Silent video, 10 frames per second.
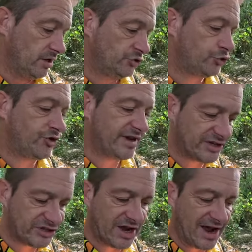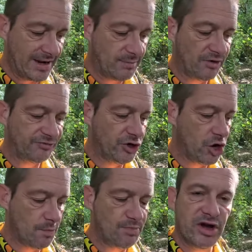Trigger time of
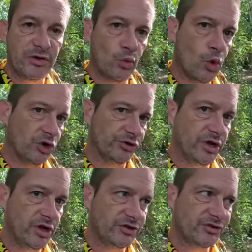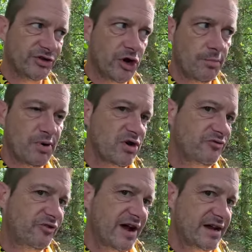0.1 to
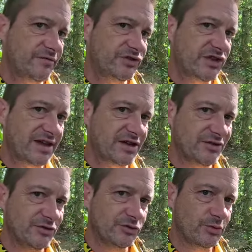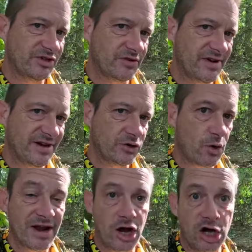0.5 seconds, which I find
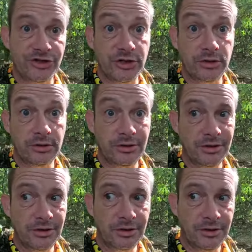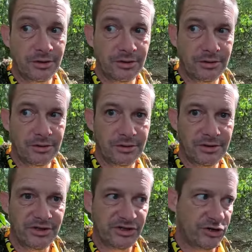quite odd.
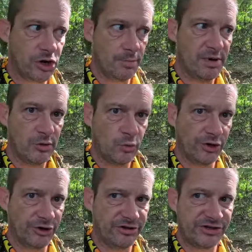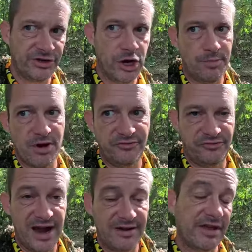Is it 0.1 or is it
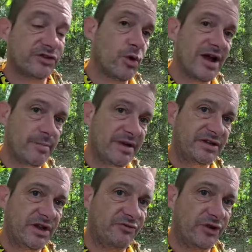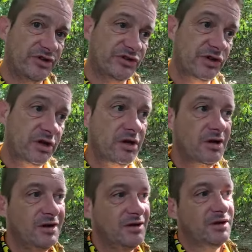0.5? That's quite a big difference.
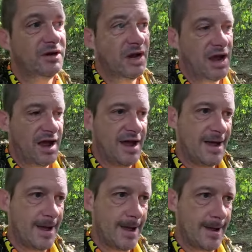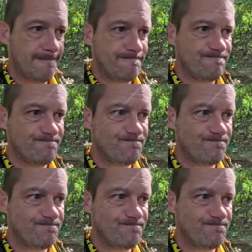Um,